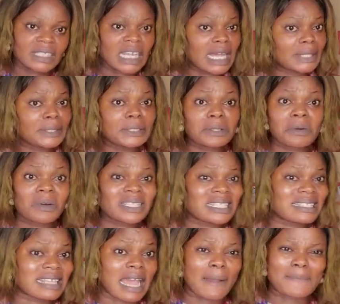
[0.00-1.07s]
I don't know what
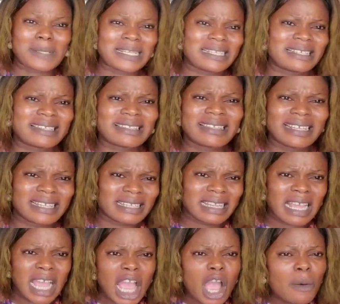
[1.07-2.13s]
is happening these days,
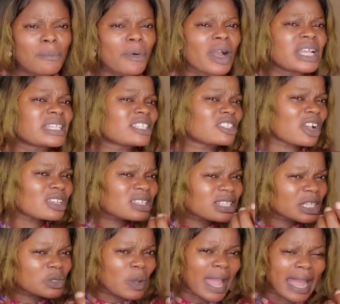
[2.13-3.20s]
but it's just
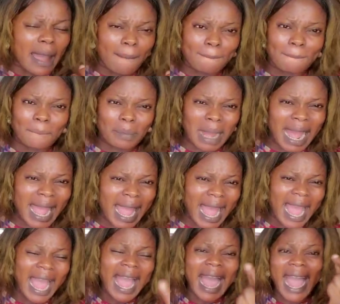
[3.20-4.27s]
little
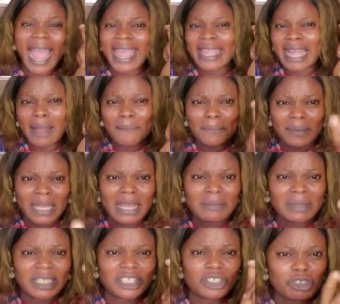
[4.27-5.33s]
I can blame
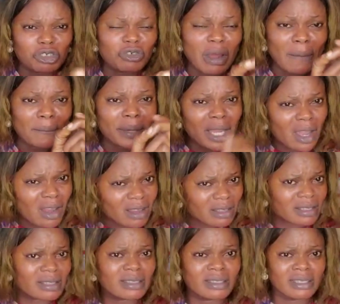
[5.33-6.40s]
the children,
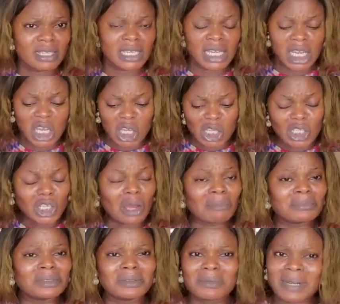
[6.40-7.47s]
because
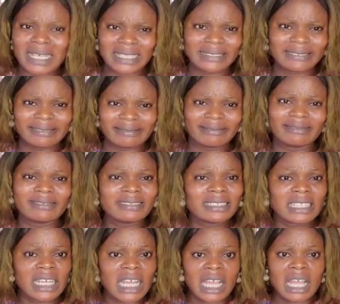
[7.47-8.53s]
number one,
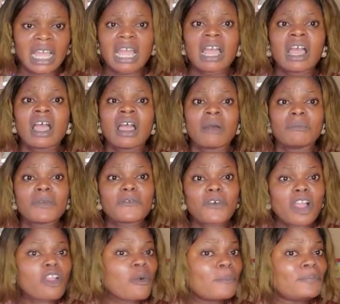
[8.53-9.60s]

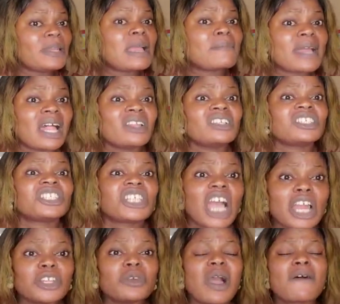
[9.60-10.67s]
before you blame every
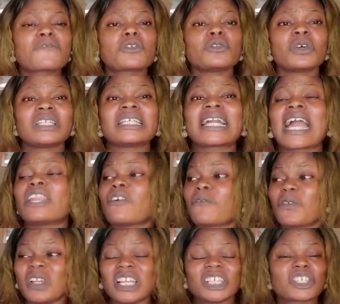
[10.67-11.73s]
child, you have to know the kind of
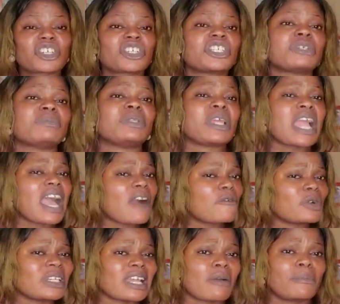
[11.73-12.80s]
relationship they have
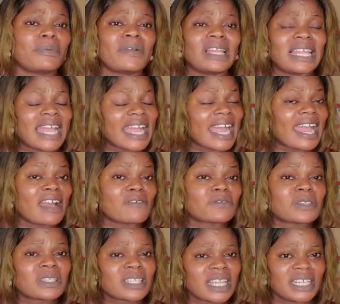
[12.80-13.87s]
with their parent. Like I have
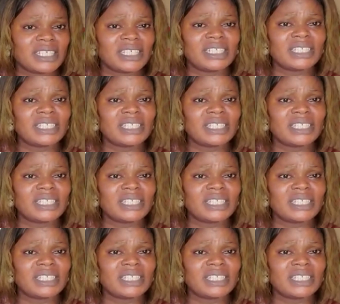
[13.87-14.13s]
said,